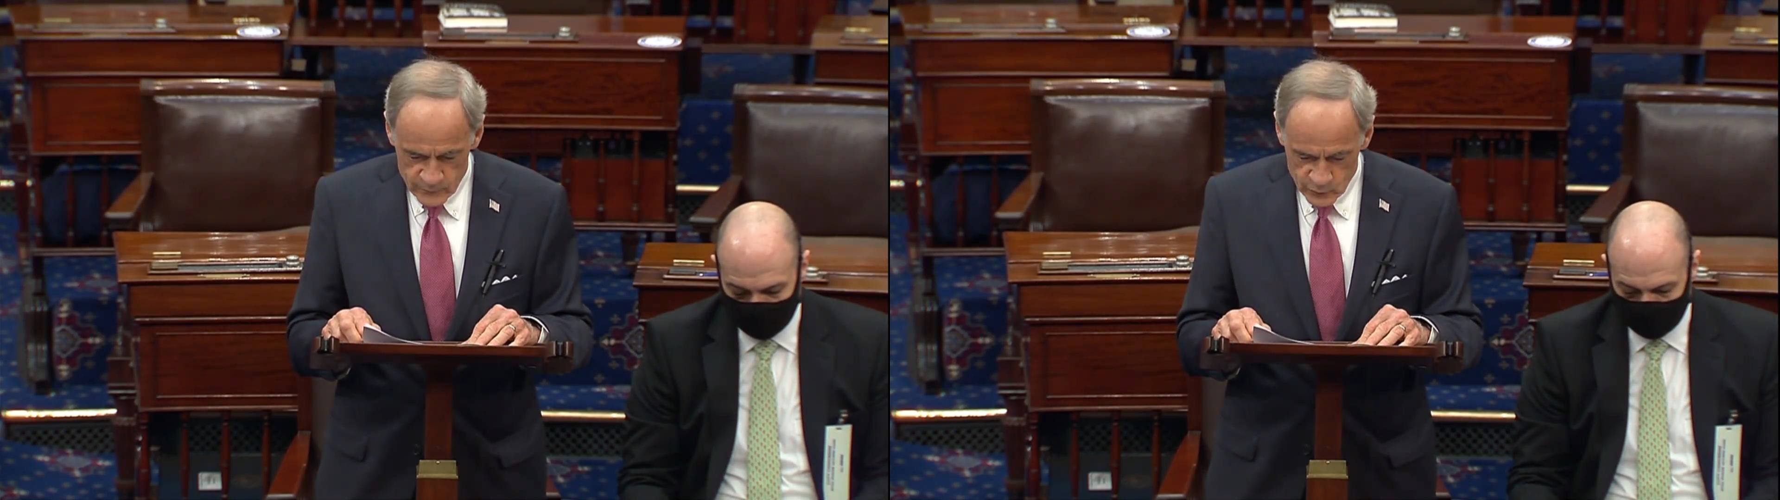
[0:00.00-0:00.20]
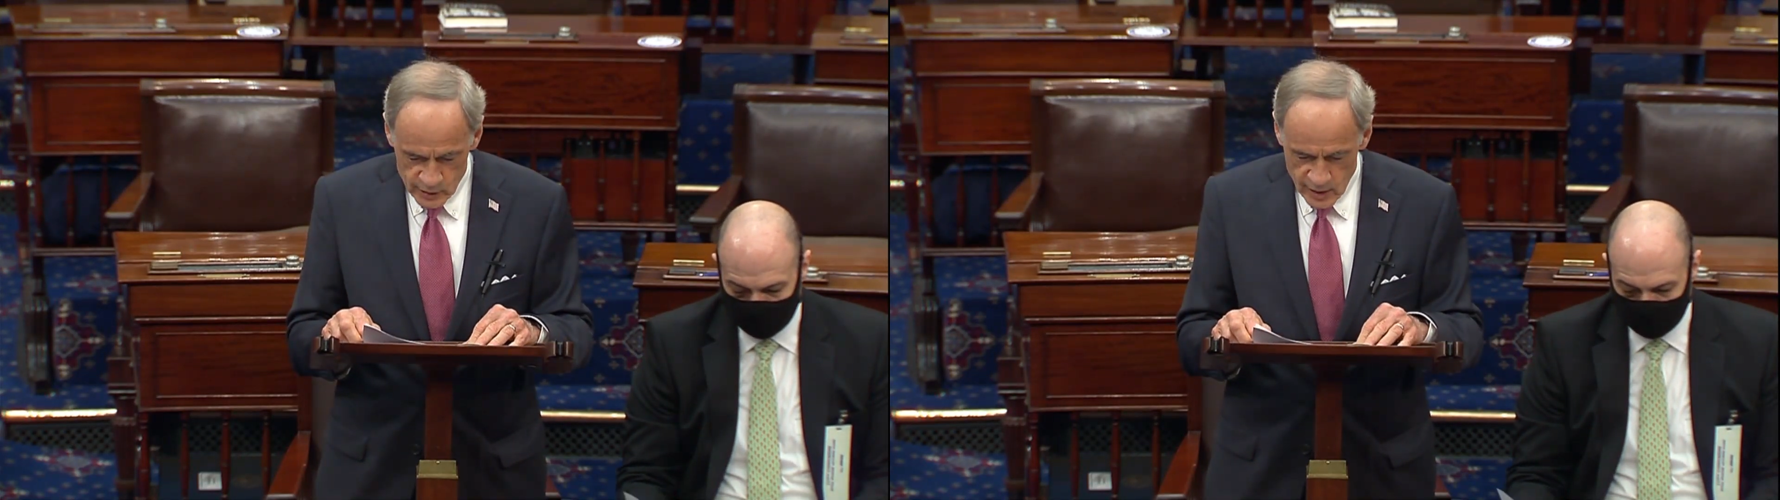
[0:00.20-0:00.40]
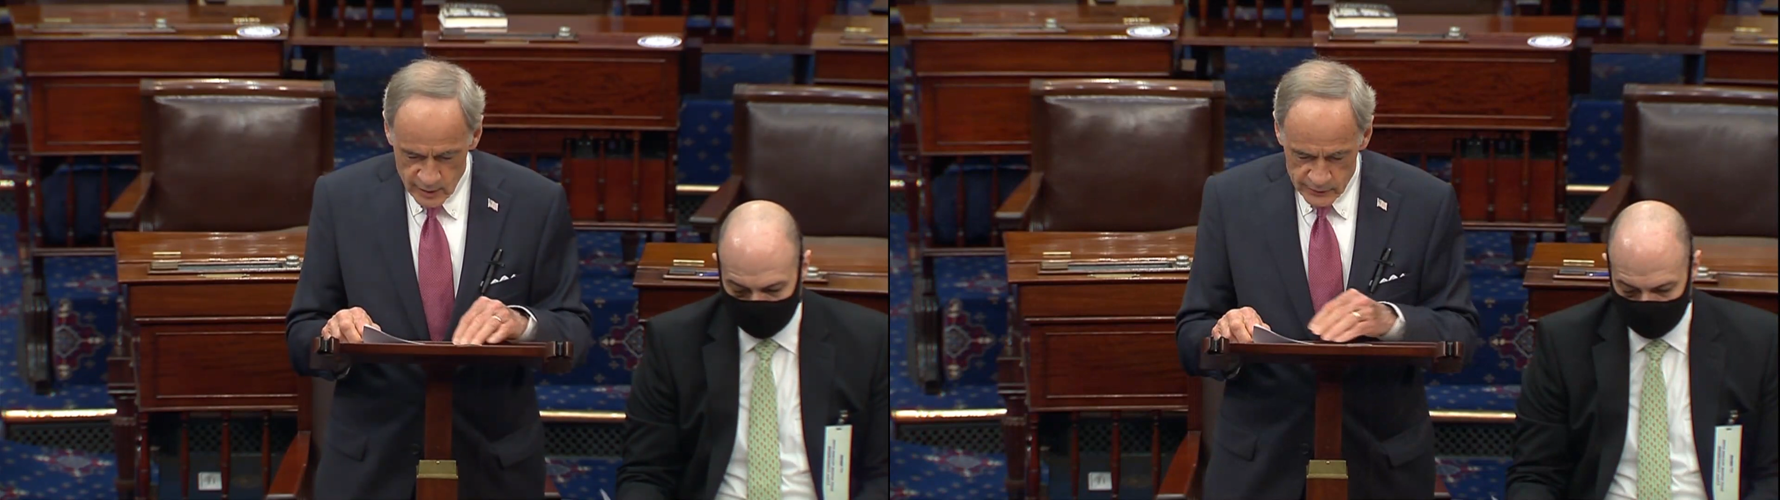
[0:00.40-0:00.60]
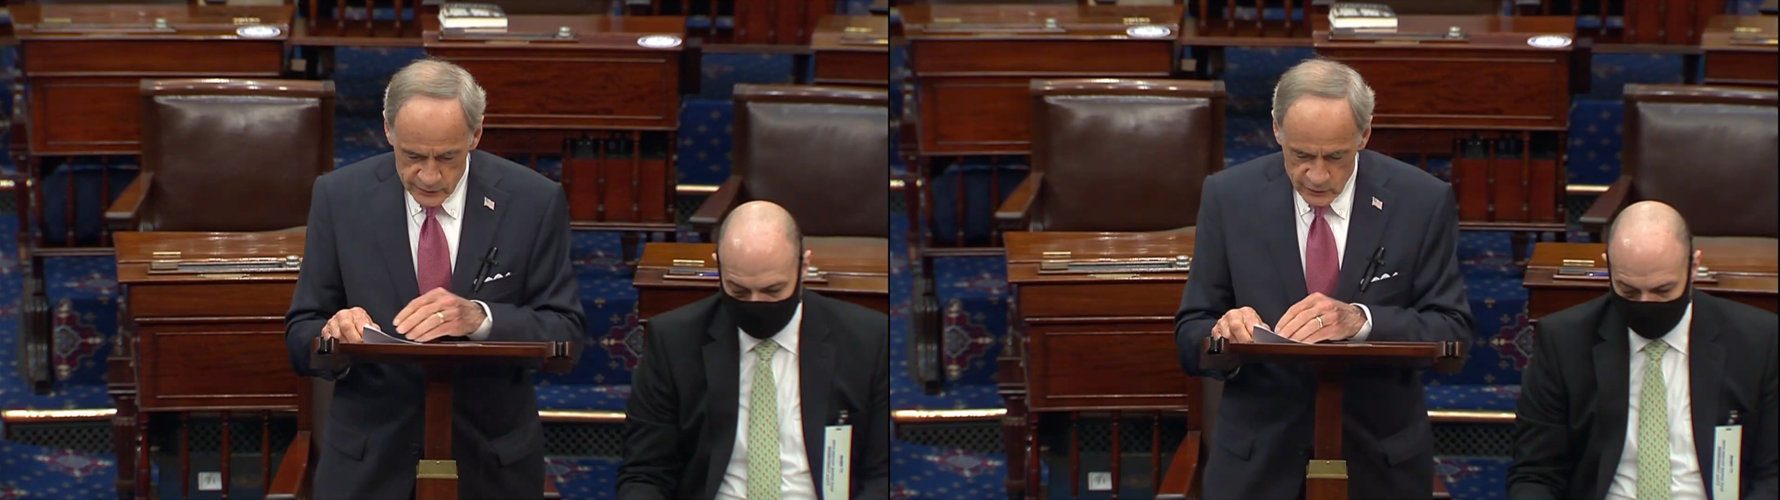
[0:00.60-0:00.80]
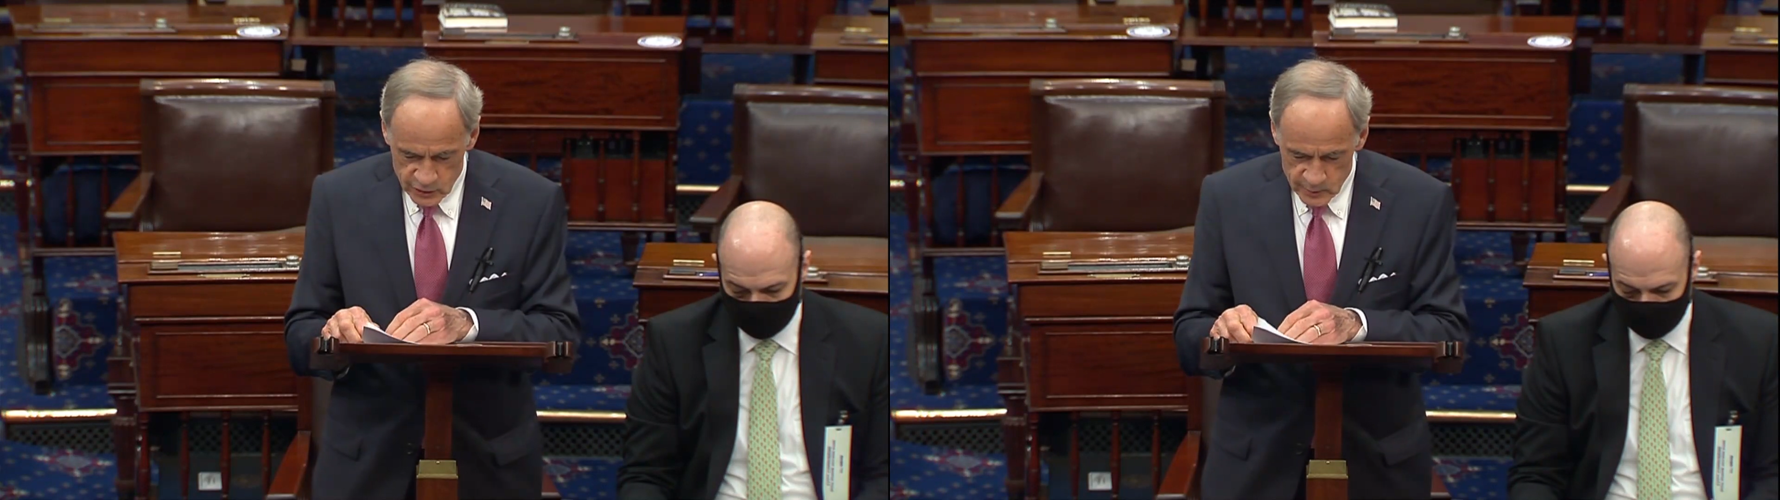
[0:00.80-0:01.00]
regardless
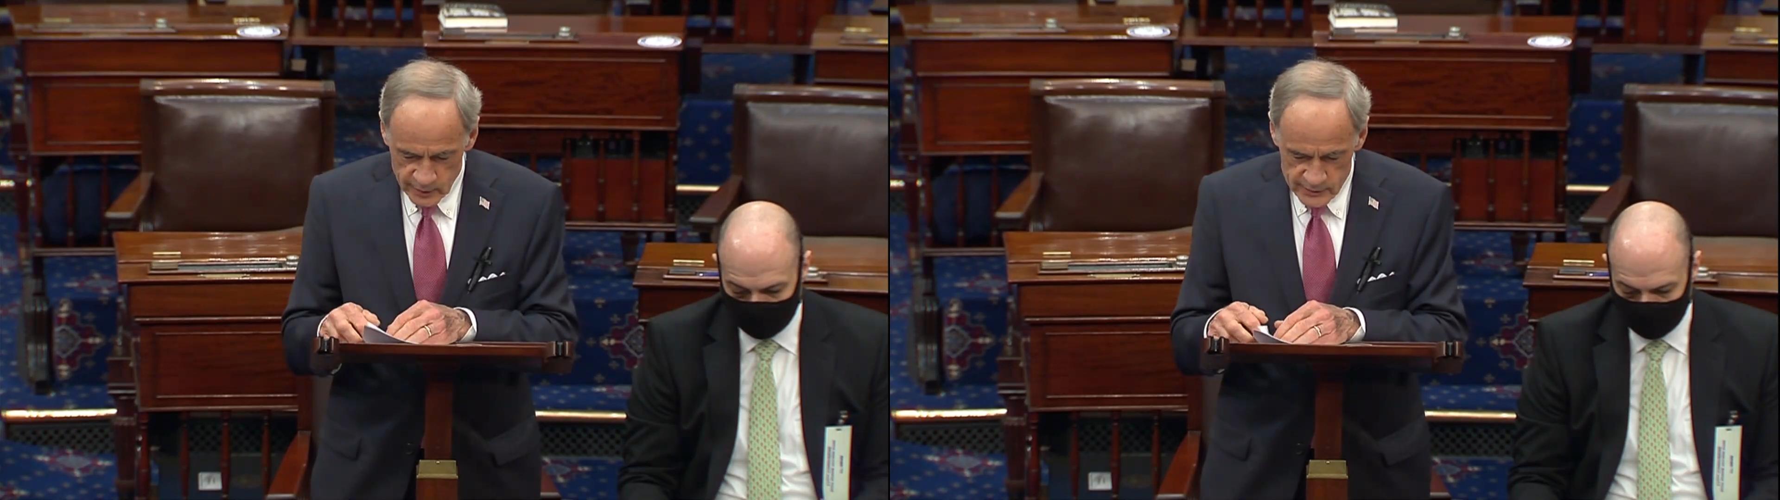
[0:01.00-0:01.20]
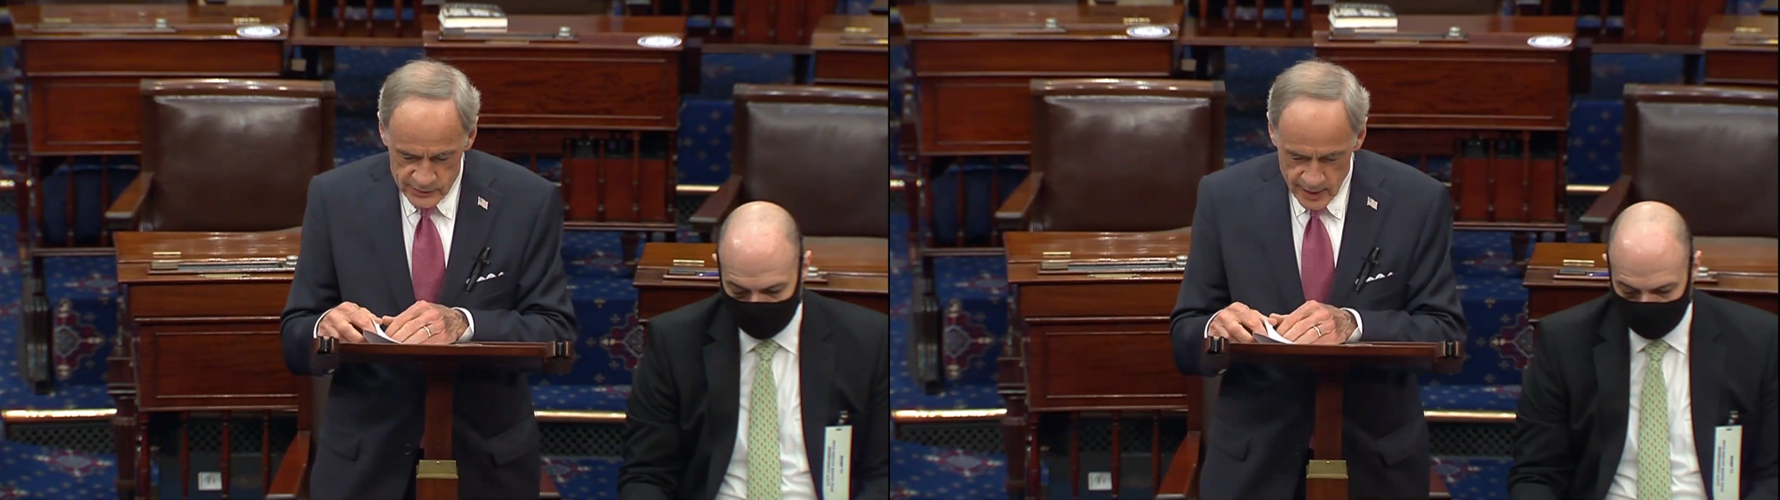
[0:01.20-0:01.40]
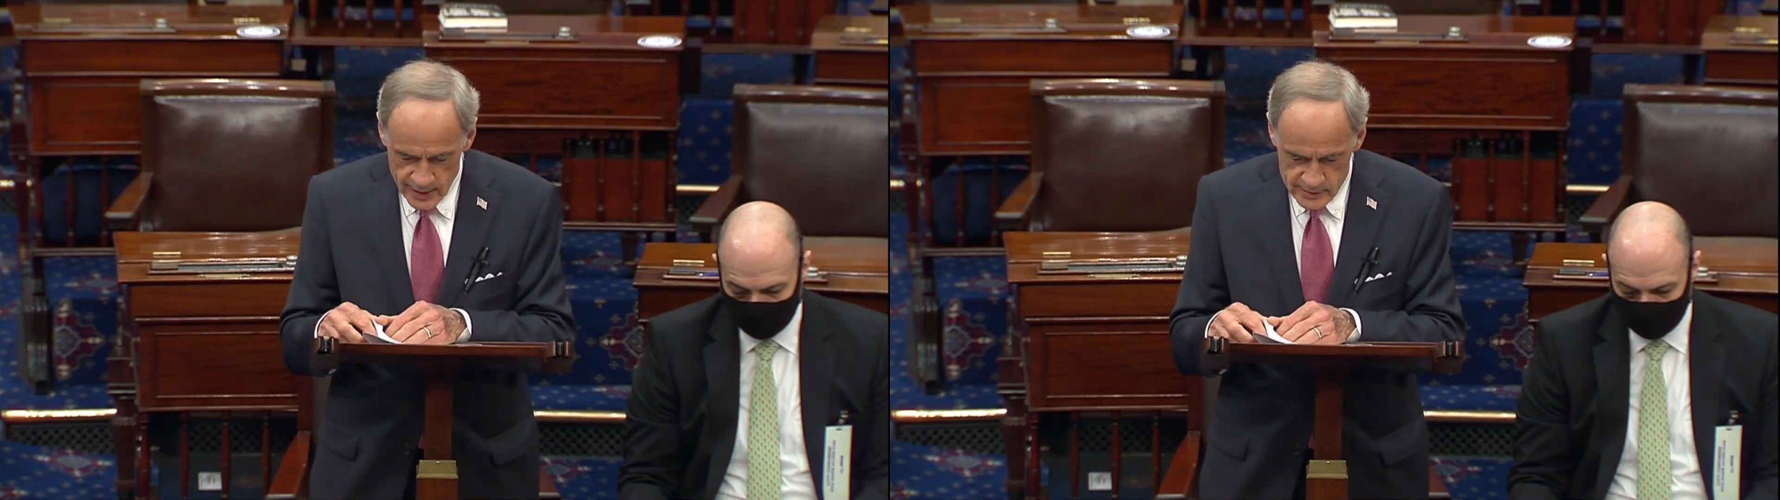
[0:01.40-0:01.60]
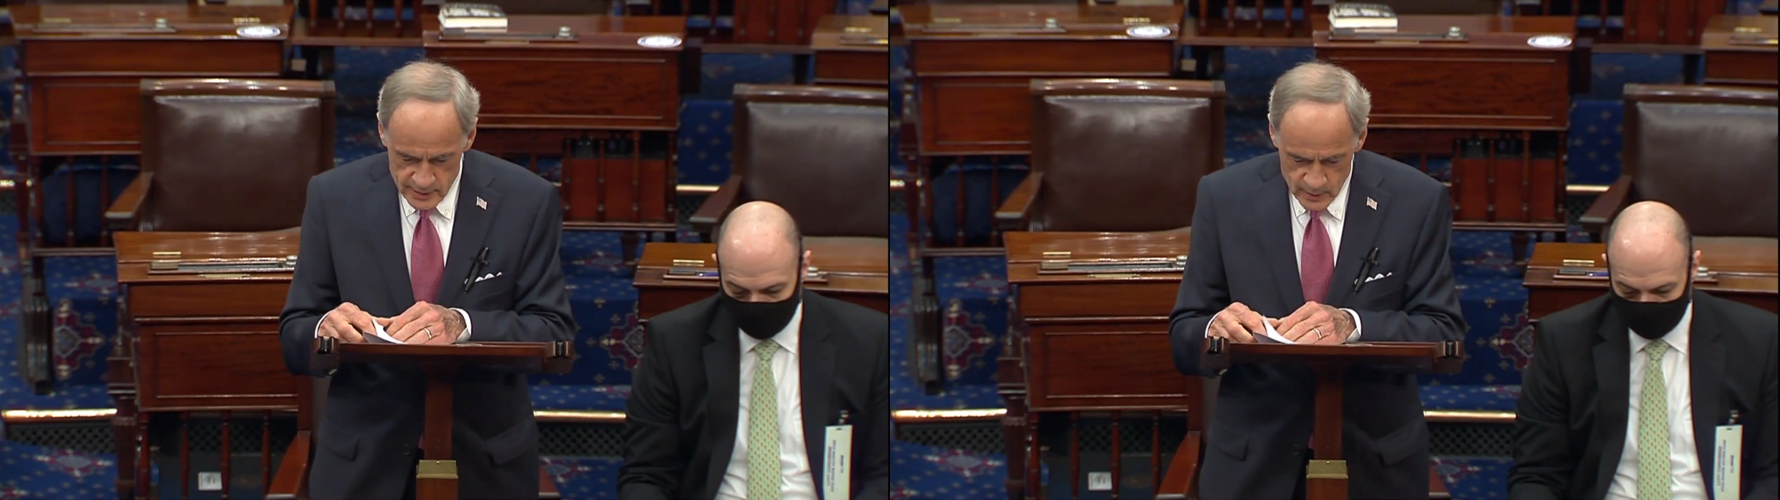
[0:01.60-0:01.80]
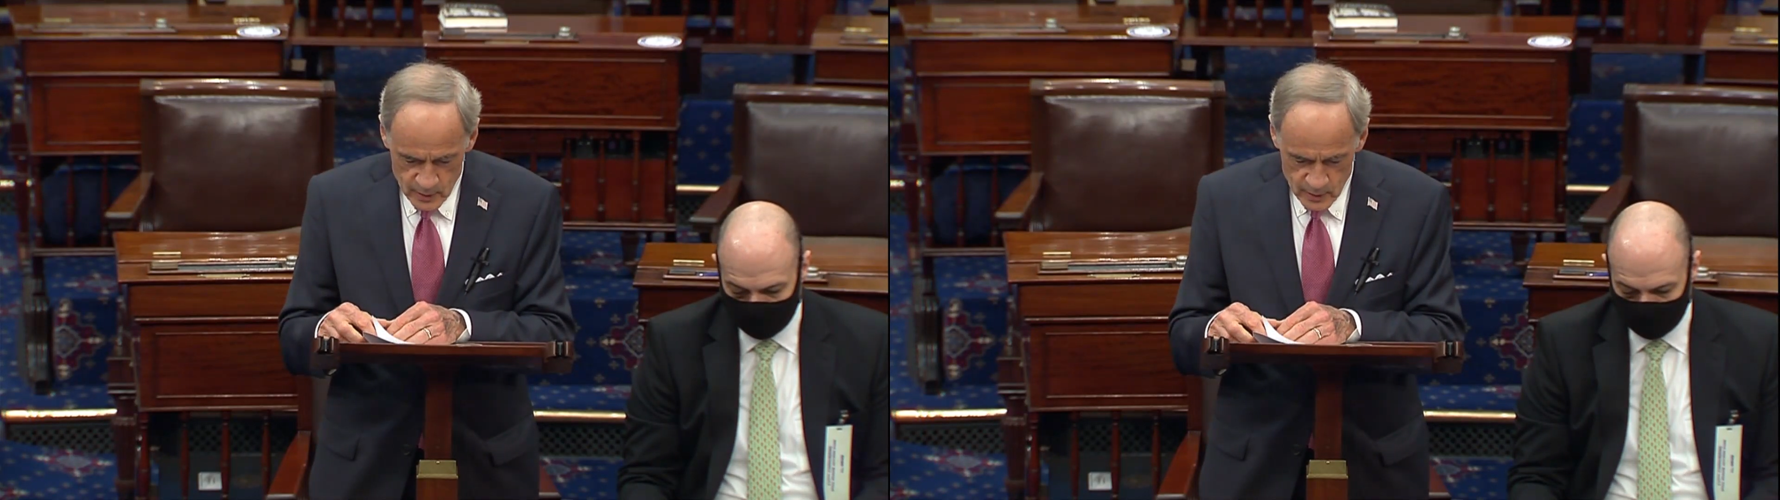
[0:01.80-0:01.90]
of the community size